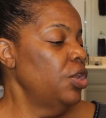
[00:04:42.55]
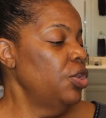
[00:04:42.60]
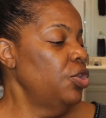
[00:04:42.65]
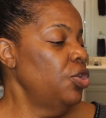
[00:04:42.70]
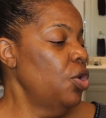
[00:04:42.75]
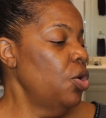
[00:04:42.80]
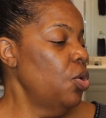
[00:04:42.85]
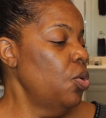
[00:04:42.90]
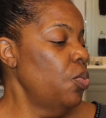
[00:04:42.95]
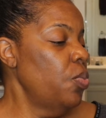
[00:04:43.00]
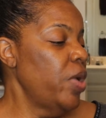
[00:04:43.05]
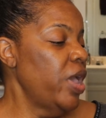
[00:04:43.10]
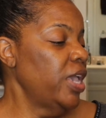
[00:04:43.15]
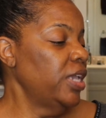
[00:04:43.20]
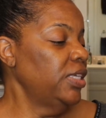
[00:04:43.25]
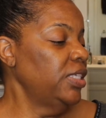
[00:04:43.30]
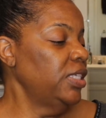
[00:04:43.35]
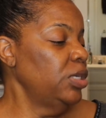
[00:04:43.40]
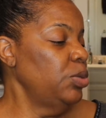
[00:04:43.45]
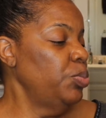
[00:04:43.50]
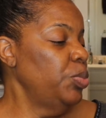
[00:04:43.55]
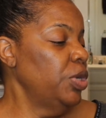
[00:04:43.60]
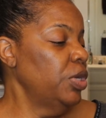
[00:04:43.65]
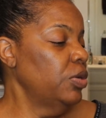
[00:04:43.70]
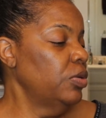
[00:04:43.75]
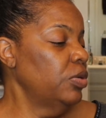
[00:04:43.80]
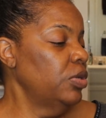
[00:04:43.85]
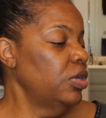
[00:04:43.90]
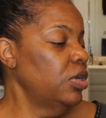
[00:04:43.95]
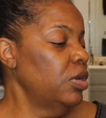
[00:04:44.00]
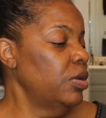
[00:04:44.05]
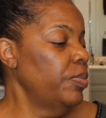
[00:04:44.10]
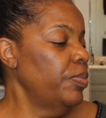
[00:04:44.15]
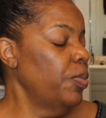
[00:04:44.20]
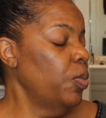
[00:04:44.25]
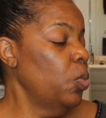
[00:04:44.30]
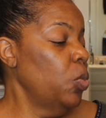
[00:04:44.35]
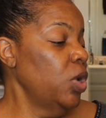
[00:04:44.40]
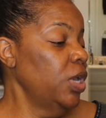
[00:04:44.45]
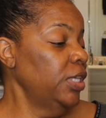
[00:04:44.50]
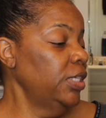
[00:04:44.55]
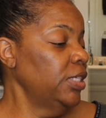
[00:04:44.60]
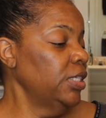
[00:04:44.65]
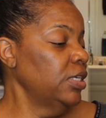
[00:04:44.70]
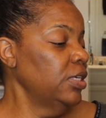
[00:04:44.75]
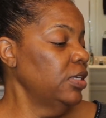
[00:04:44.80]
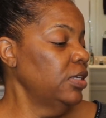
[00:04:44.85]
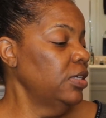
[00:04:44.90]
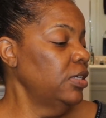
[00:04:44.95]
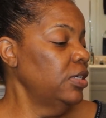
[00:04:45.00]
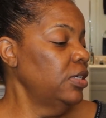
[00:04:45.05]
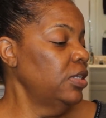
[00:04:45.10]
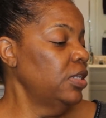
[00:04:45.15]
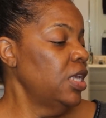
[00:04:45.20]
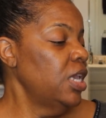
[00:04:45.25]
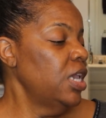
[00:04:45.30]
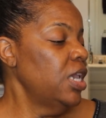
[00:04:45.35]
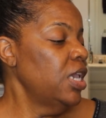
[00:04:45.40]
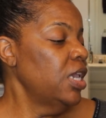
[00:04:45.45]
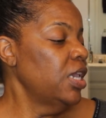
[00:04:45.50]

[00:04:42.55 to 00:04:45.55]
no waxy buildup. What's good?